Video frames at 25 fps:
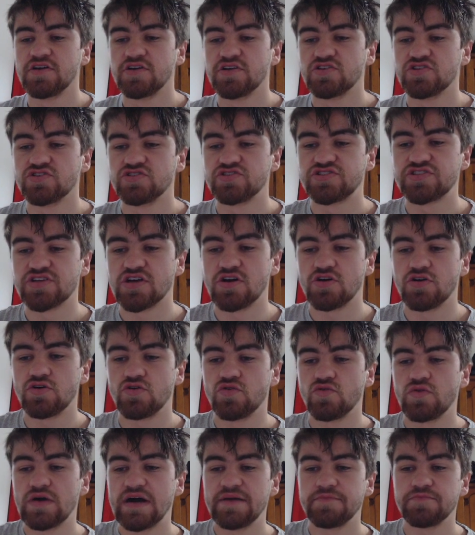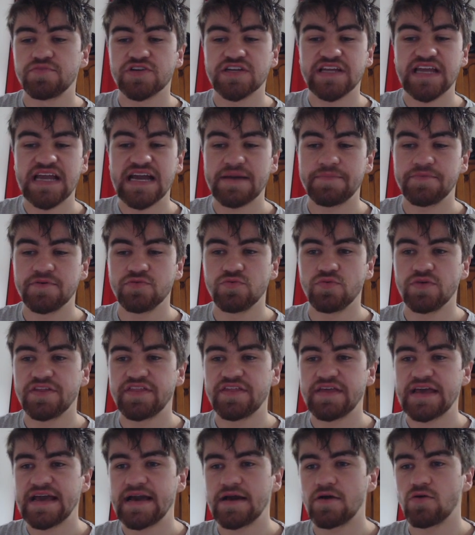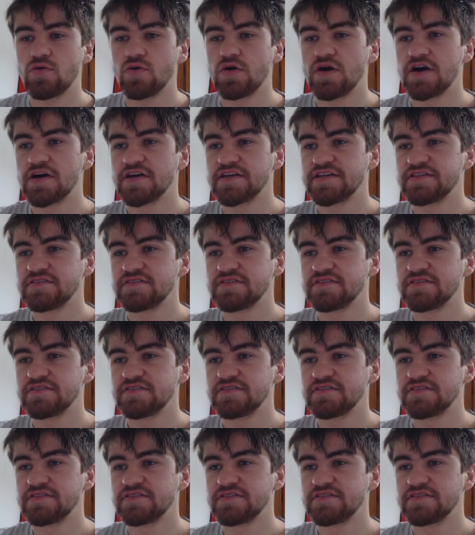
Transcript: So I'm pretty happy with how I